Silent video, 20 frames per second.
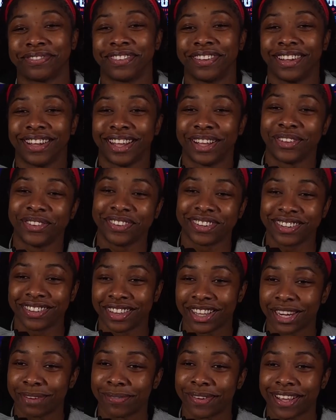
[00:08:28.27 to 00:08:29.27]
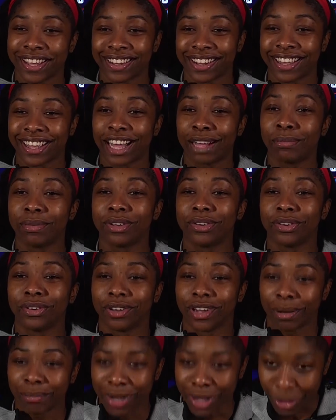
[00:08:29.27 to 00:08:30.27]
I was just thinking in my head, like, I'm
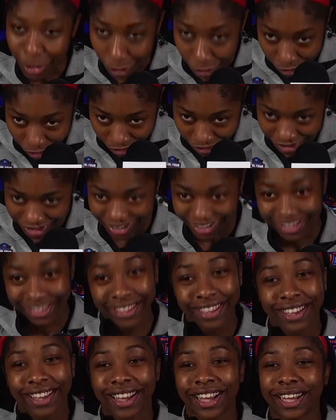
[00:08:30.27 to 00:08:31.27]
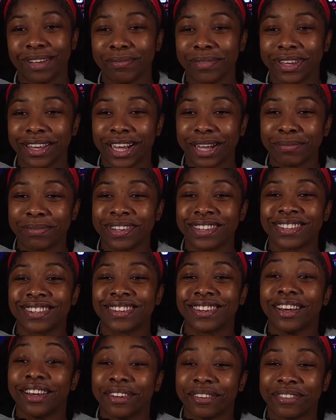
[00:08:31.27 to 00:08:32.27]
the dog. I mean, I'm the
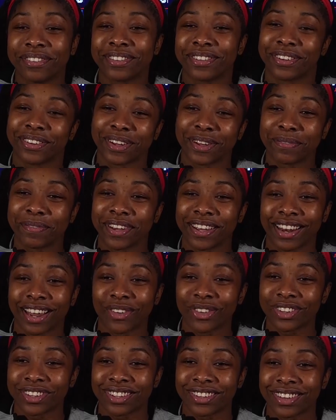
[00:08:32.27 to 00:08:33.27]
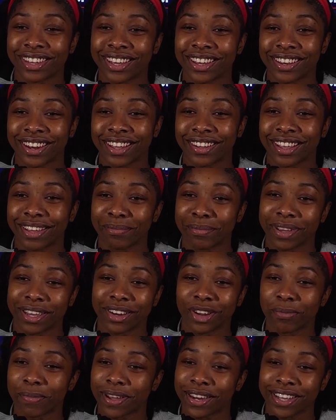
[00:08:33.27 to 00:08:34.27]
stuff. So, I mean, I was just thinking that, like, man,
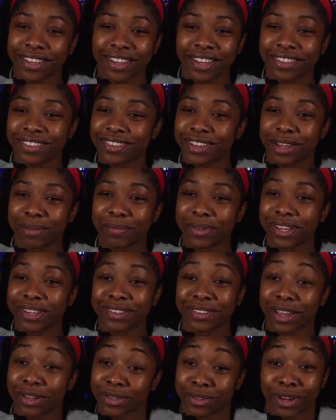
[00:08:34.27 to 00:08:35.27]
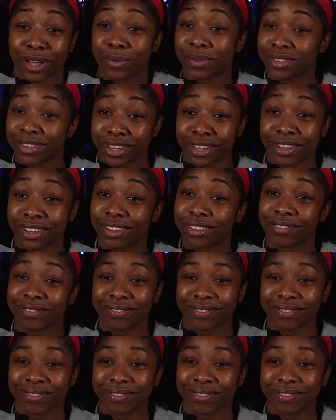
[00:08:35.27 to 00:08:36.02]
nobody can't stop me. That's what I was thinking.